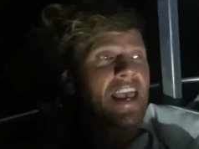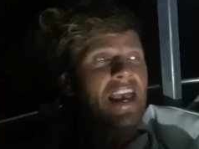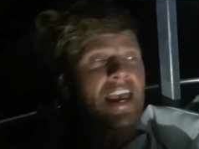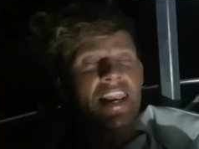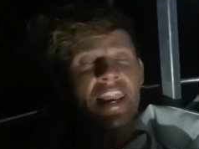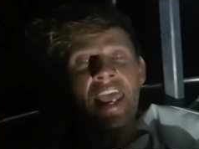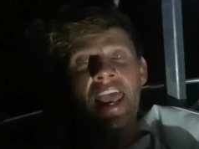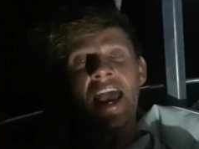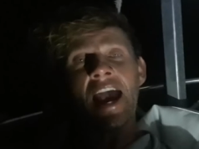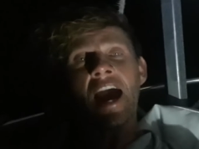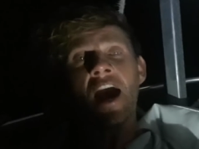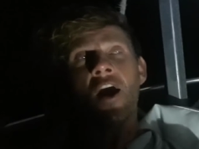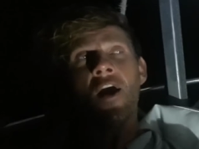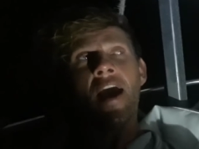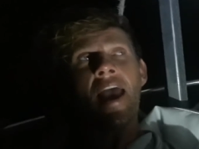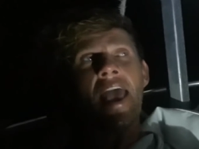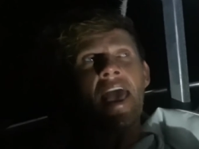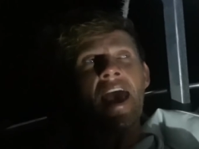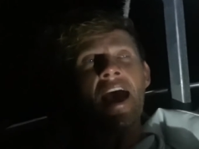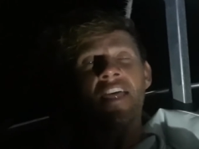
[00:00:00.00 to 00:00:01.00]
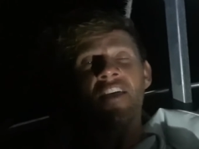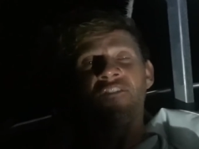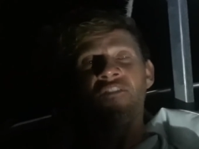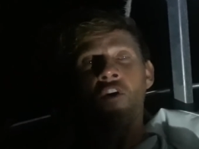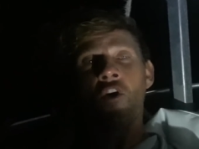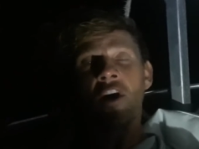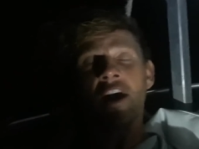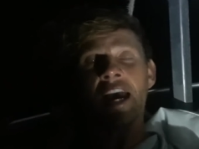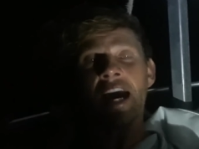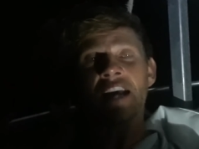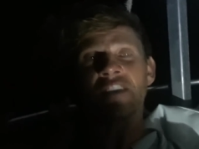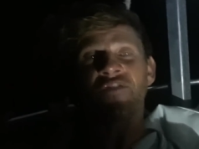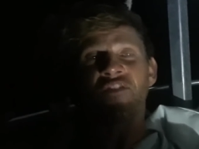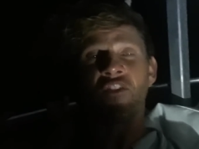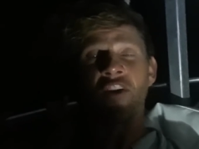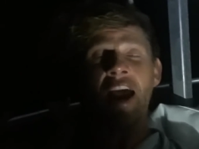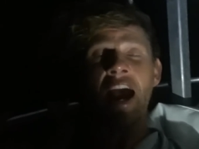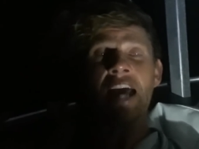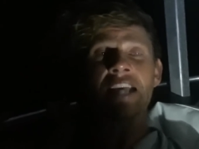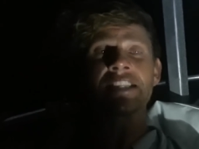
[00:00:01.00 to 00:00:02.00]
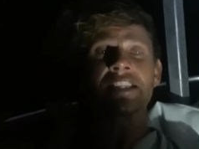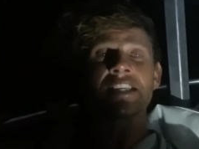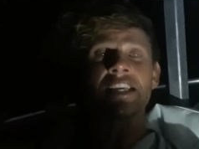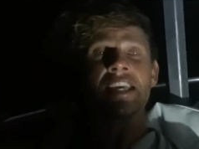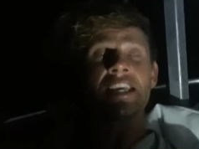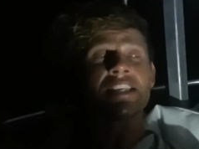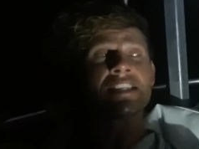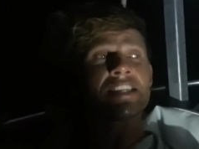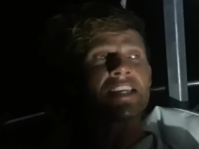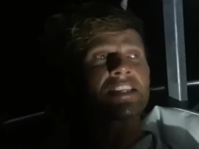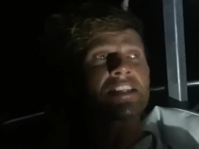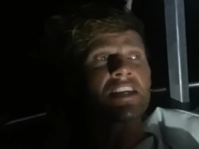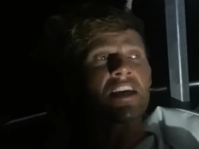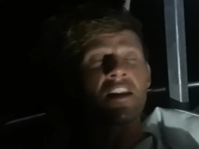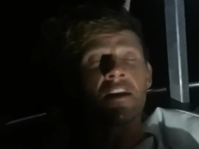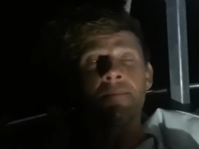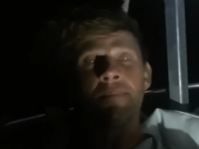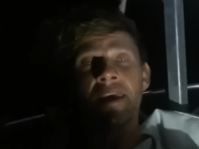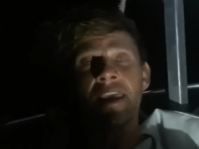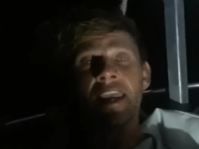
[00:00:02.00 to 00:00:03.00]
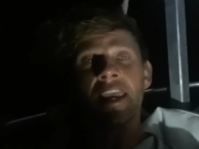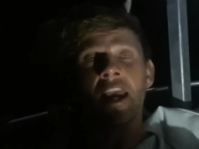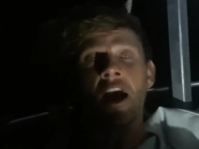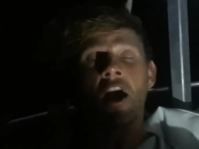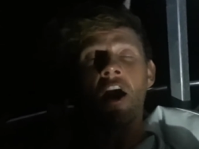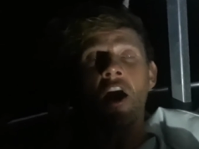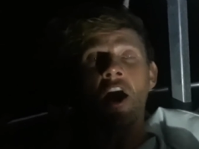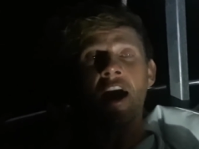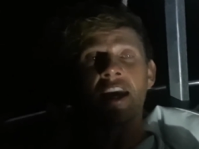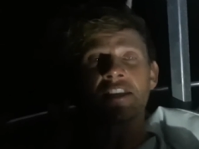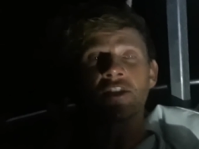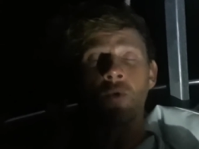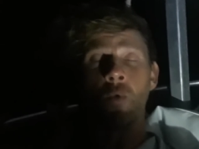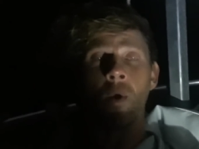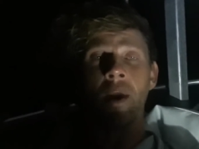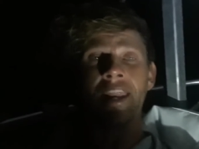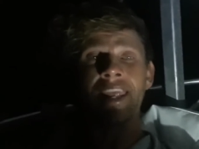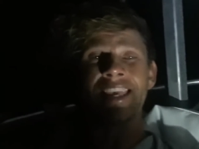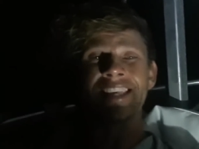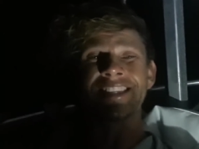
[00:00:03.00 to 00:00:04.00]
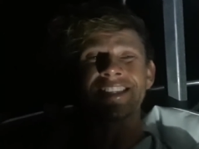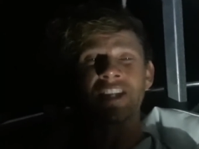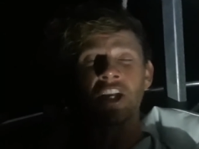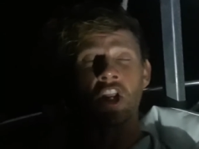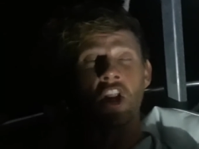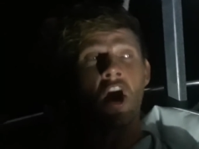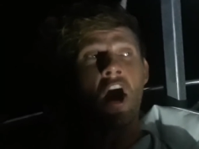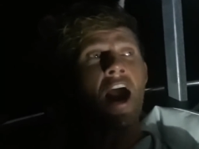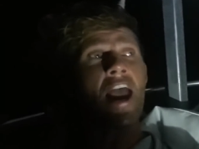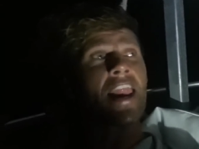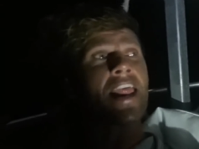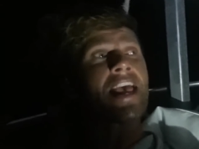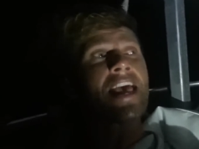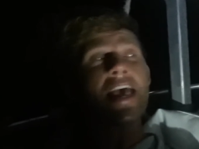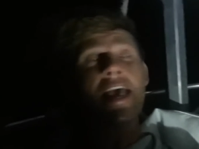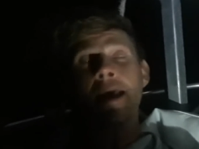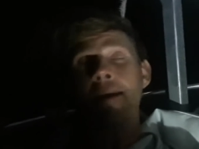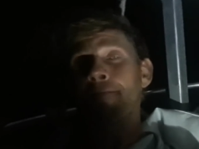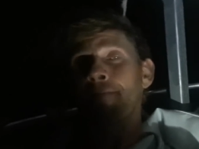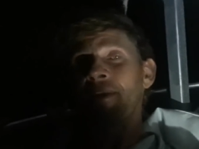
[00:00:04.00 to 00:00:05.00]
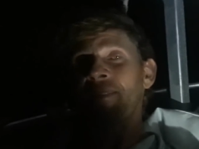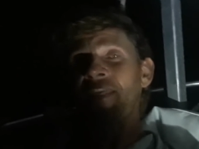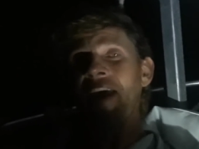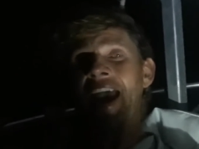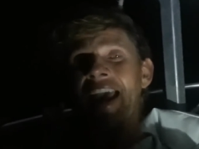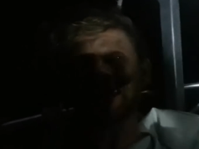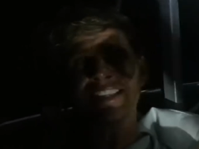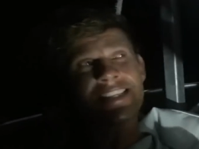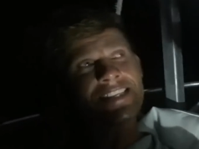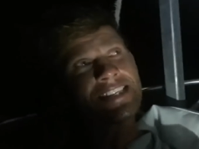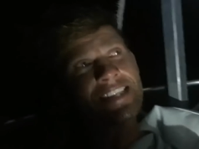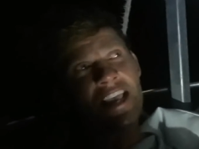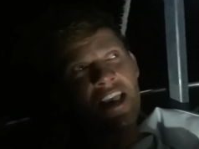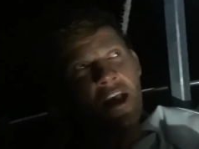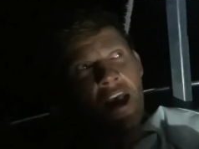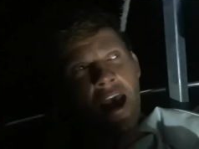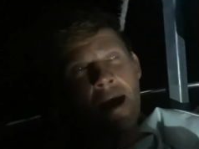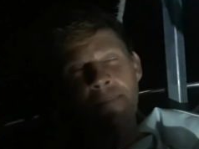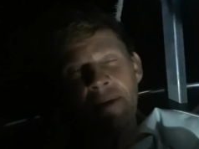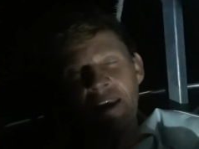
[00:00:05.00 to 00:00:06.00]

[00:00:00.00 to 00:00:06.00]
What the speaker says: Now, the forecast for us is it's going to be high 20s tonight, but that's a